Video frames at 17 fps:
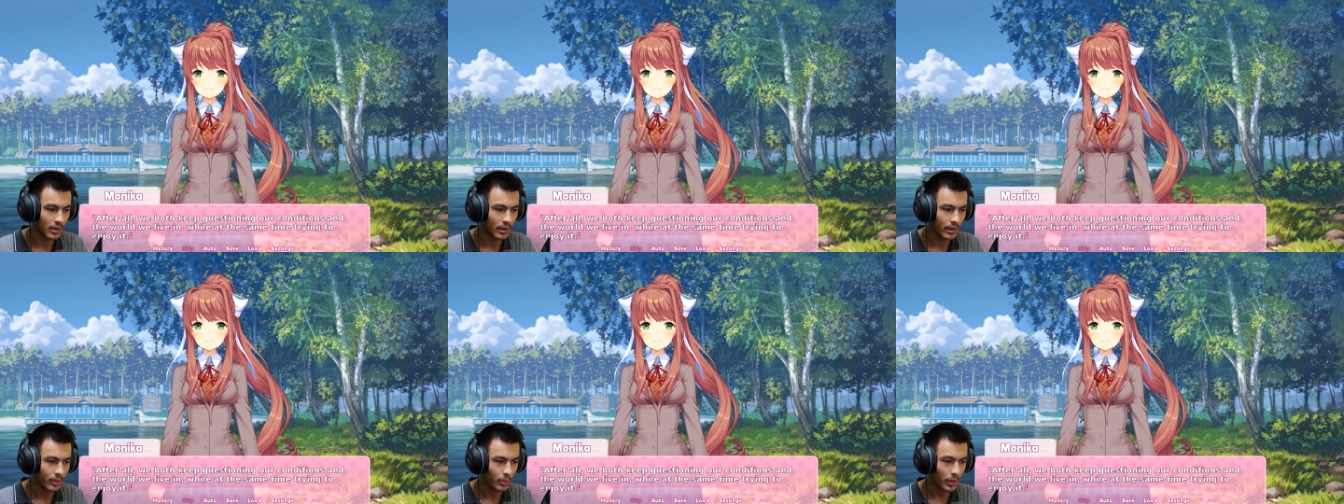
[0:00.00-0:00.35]

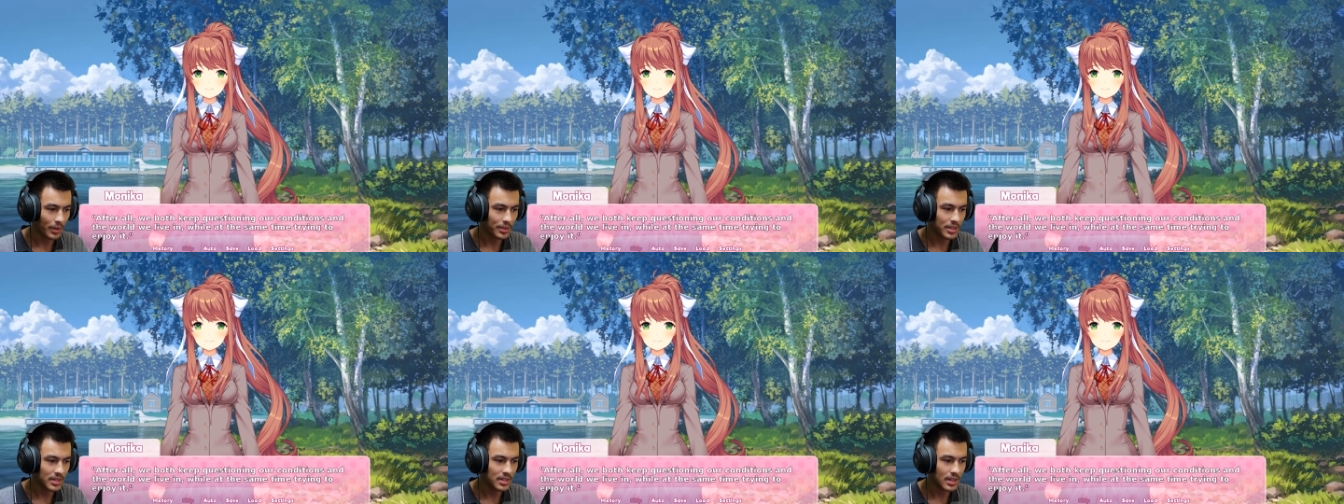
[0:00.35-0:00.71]
while at
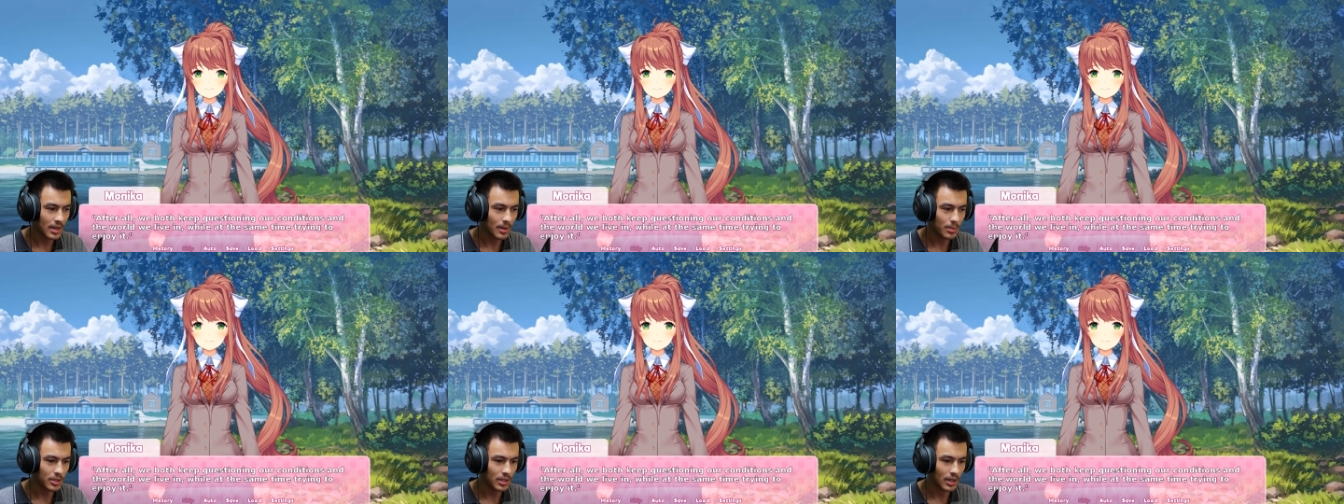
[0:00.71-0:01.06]
the
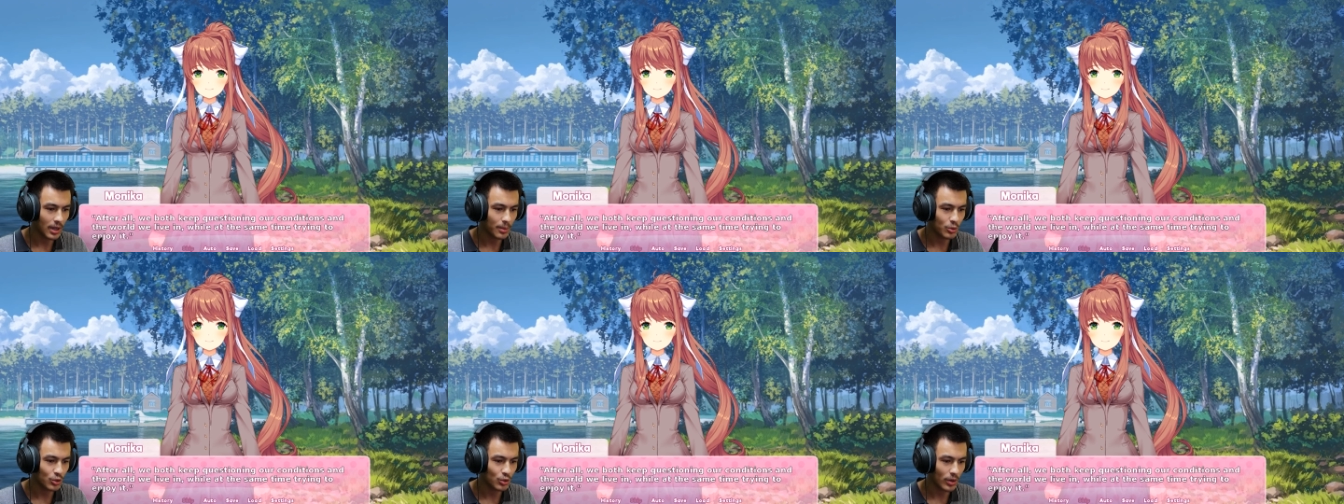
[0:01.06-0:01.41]
same time
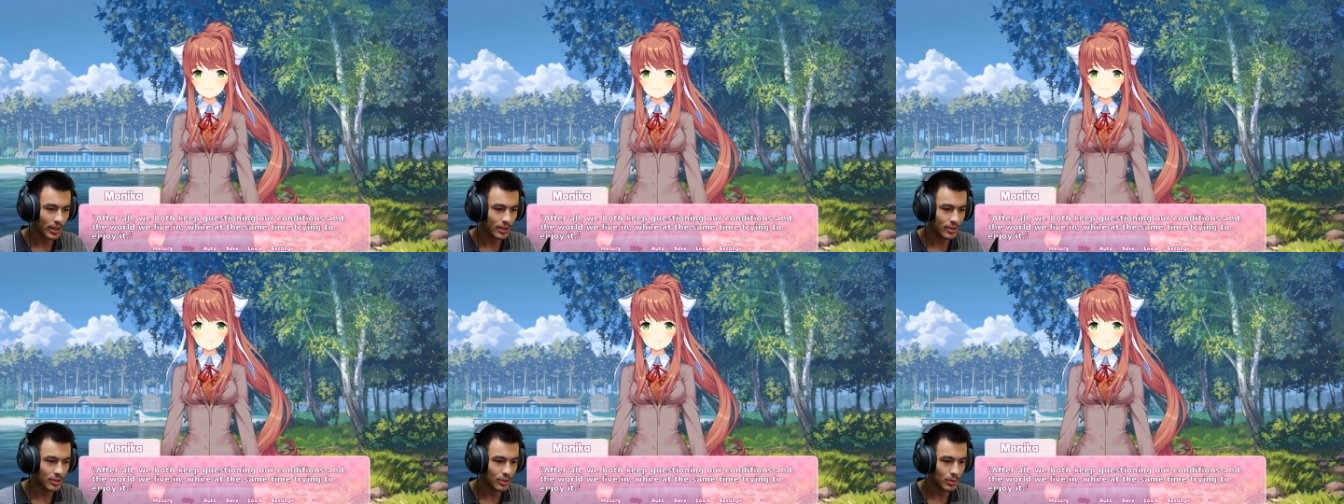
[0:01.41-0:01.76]

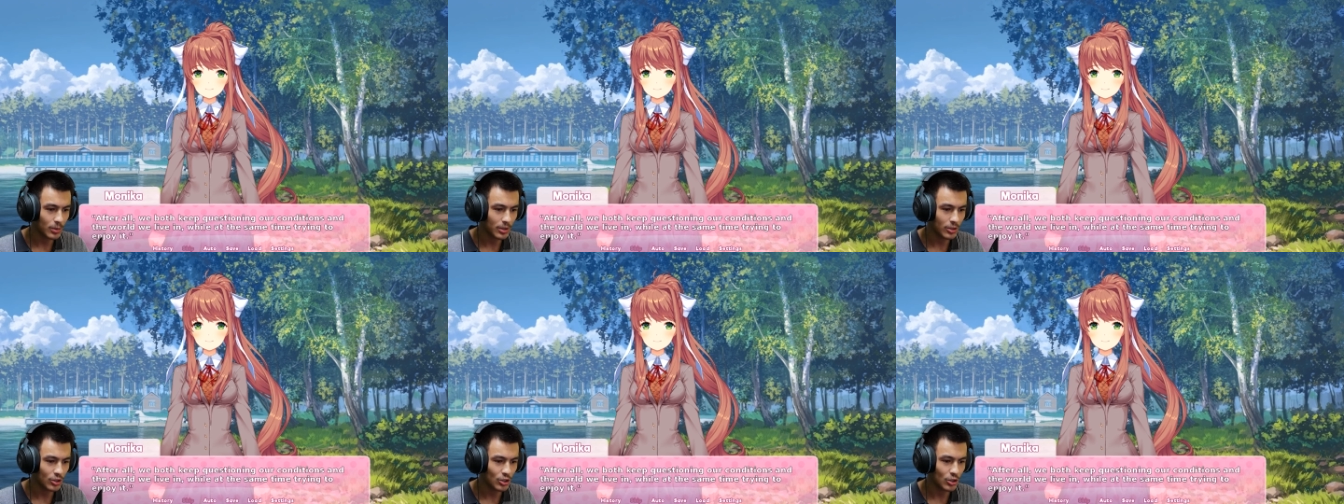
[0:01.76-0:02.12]
trying to
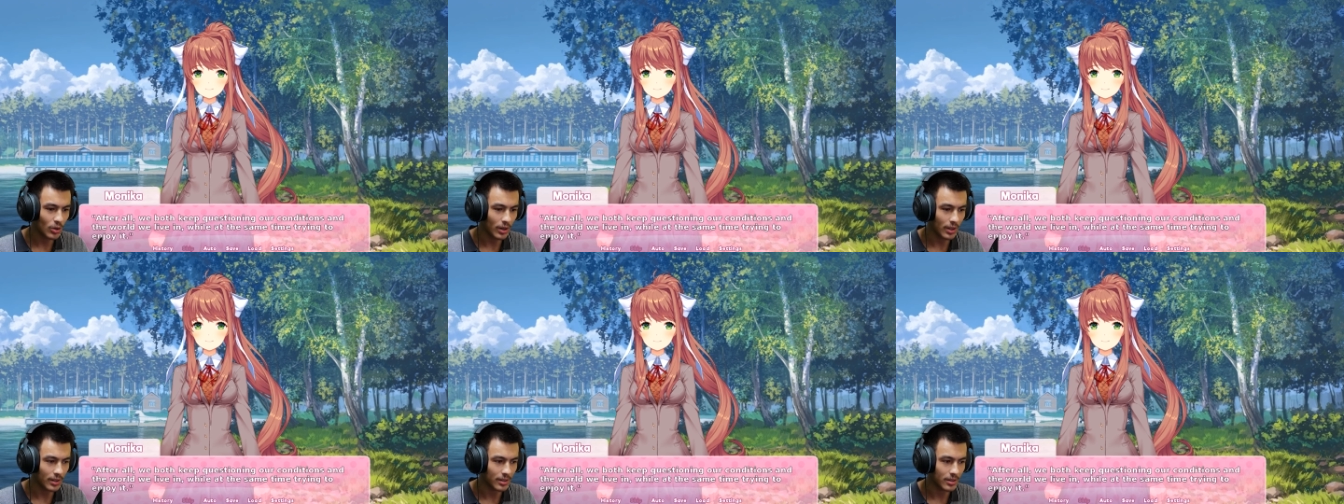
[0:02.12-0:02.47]
enjoy
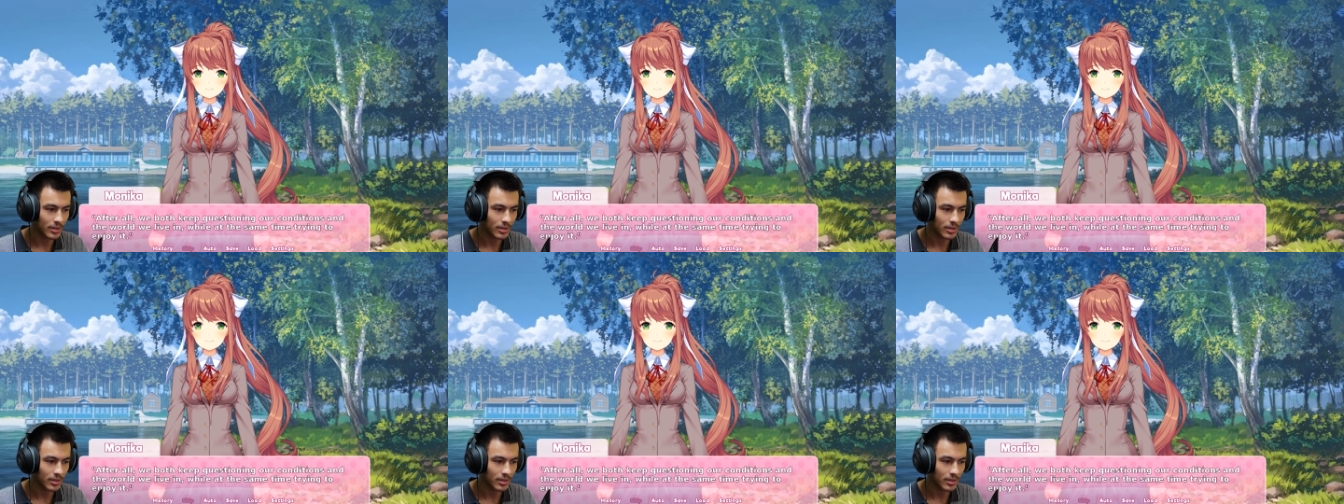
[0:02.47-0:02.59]
it.